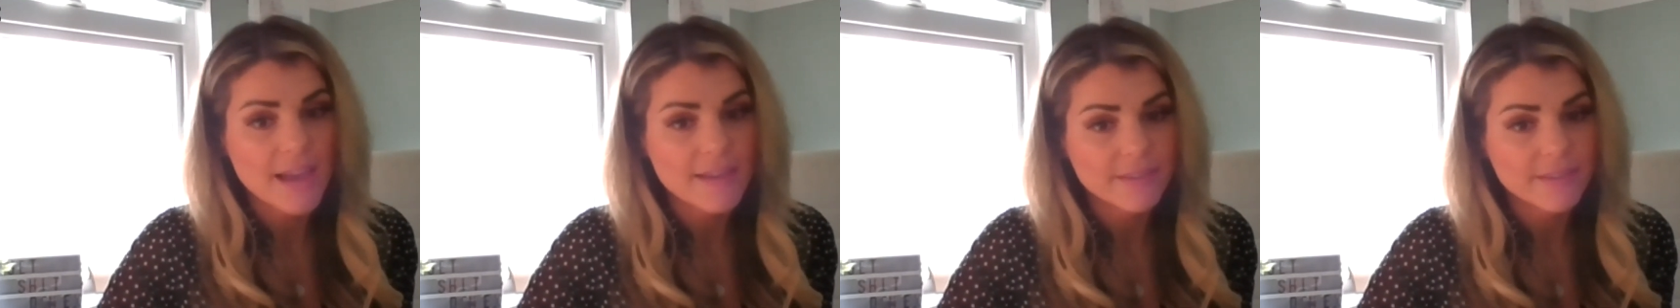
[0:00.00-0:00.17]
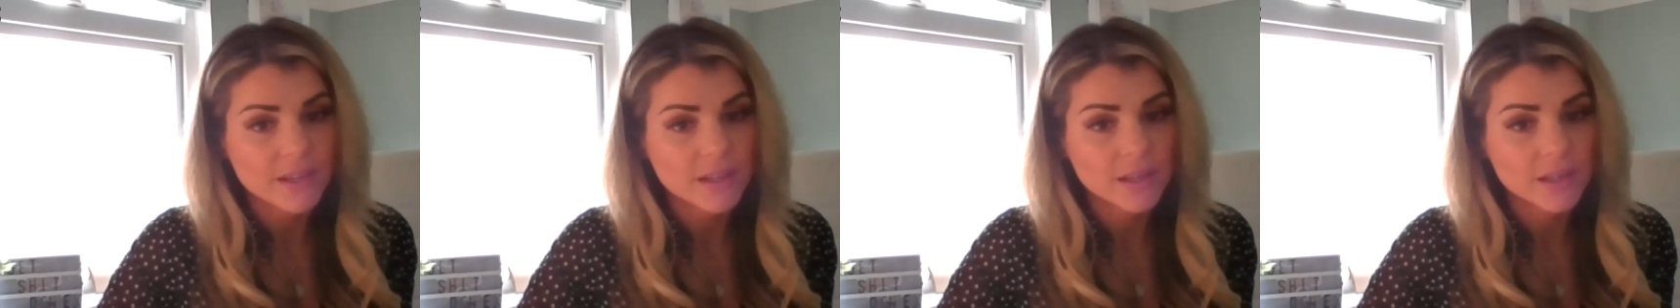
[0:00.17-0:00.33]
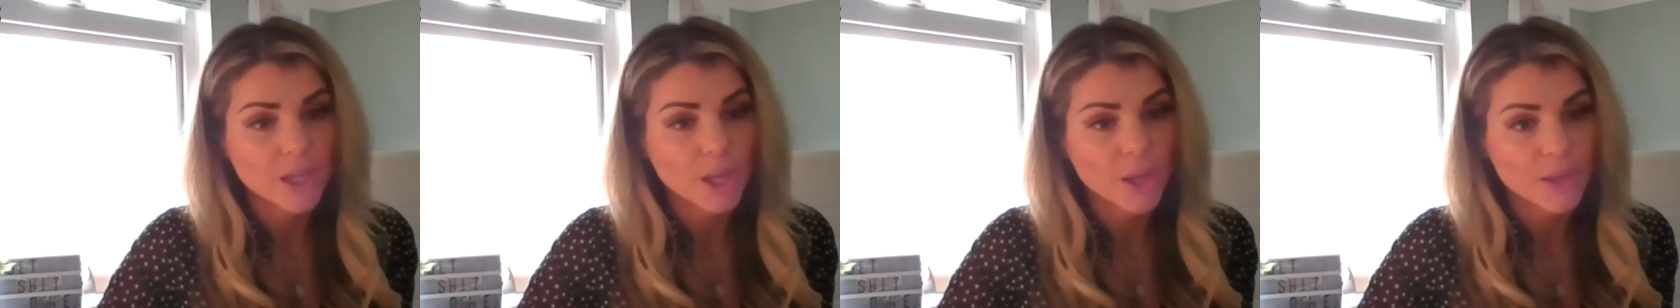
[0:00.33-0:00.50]

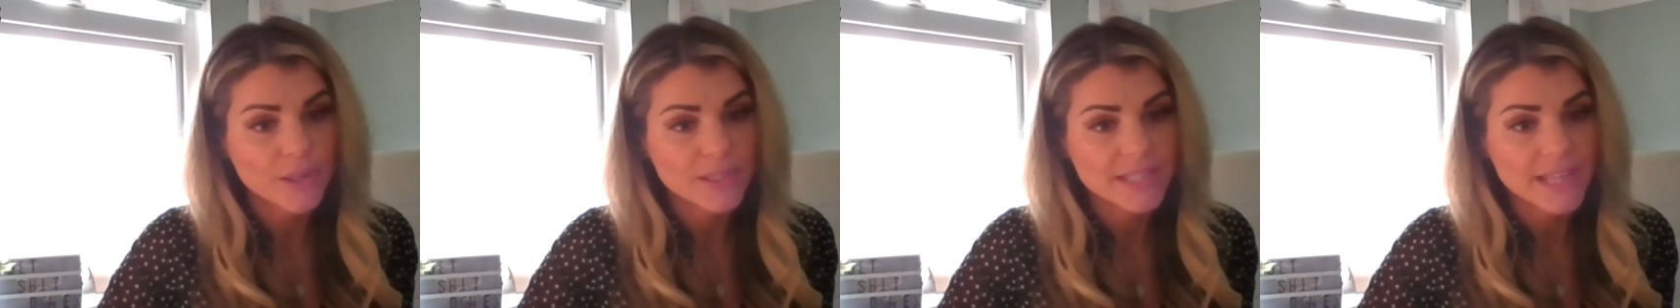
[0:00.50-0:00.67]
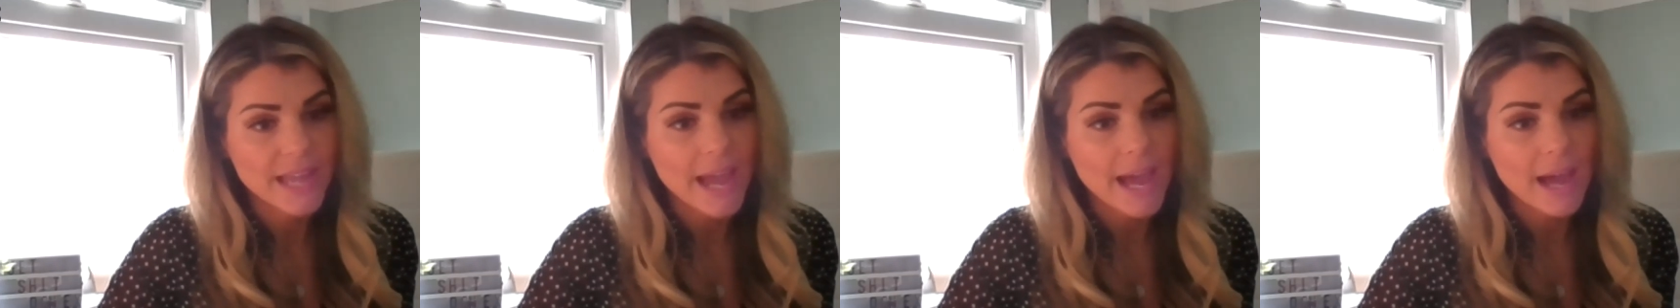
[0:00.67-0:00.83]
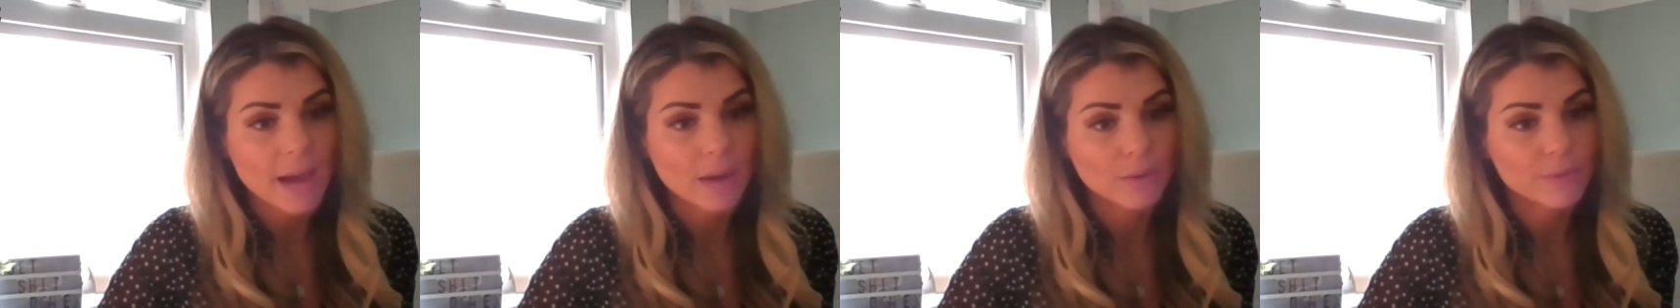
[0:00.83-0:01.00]
ever going to
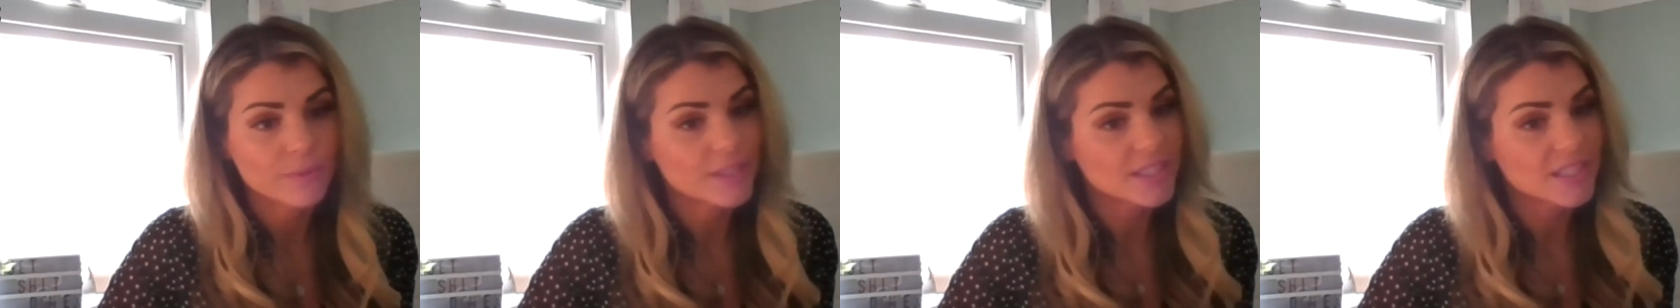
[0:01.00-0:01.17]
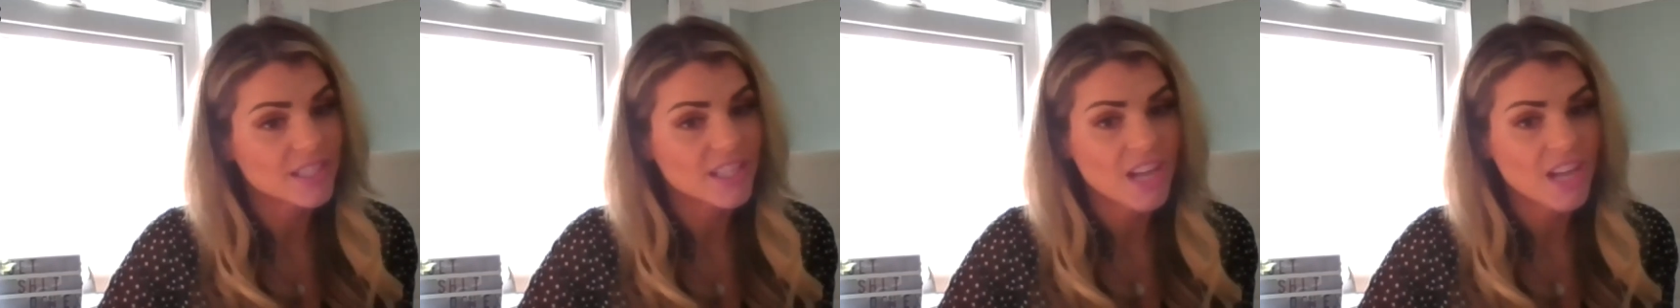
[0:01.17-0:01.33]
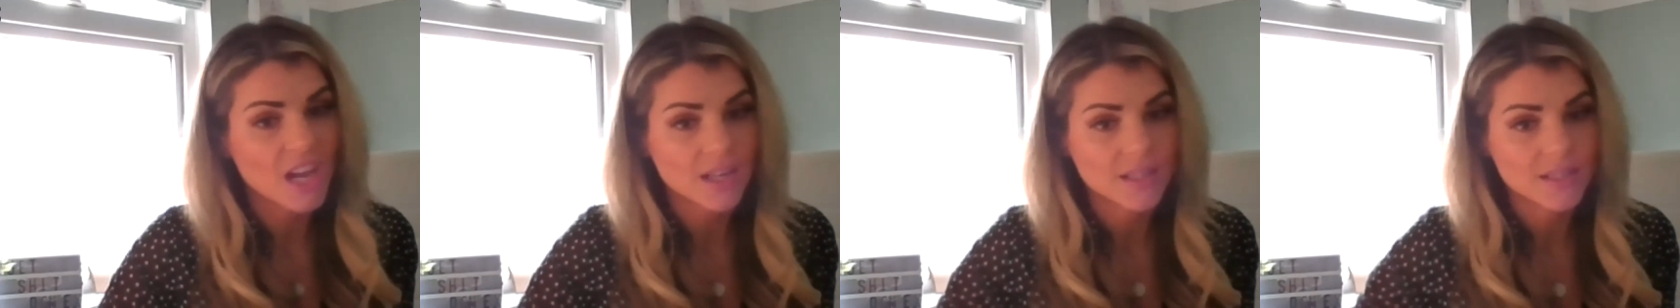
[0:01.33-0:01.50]
get out of
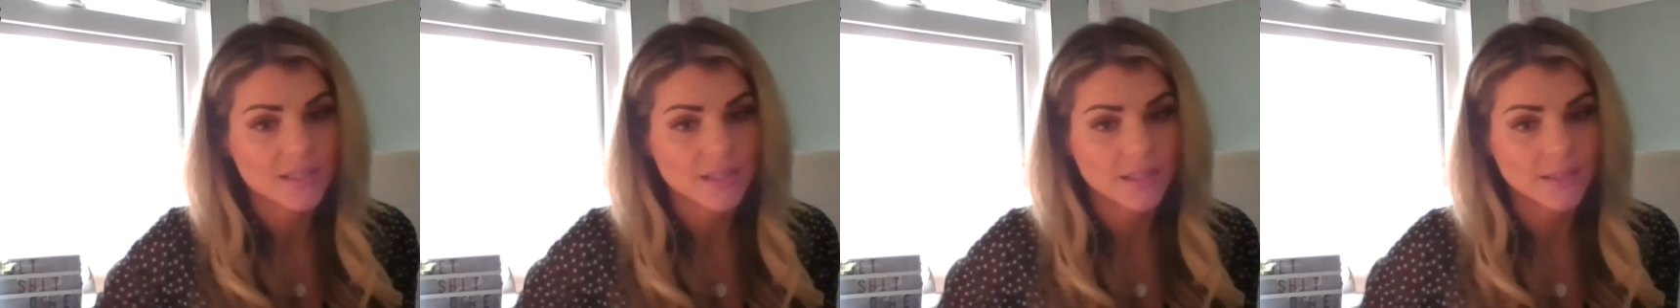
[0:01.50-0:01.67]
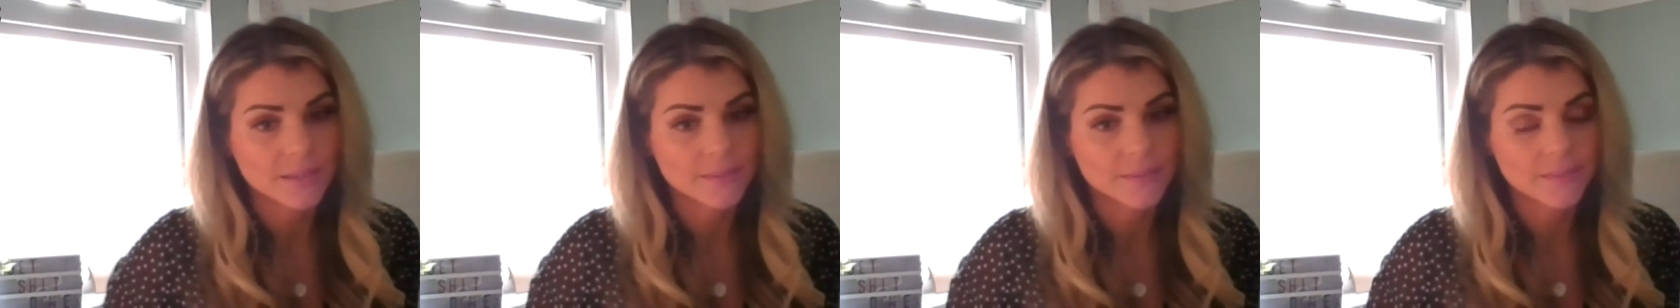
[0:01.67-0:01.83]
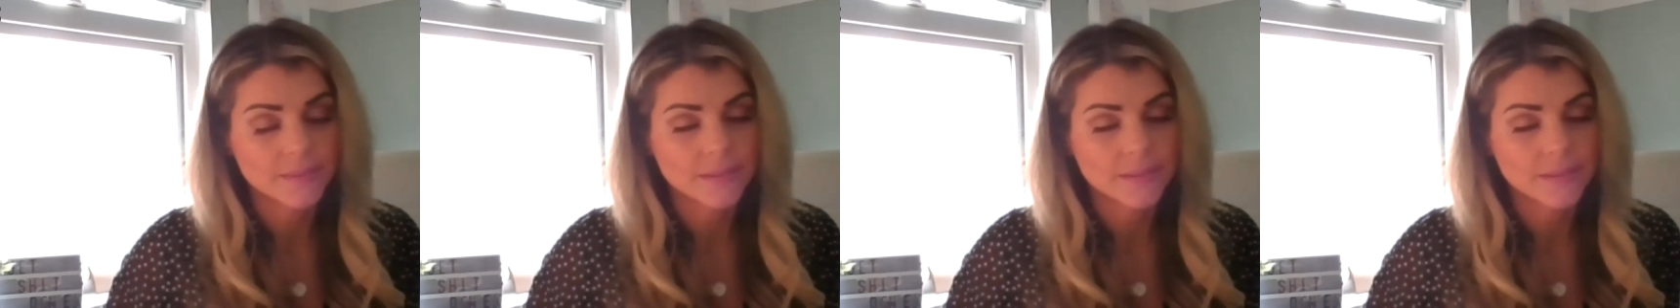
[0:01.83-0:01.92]
this gutter.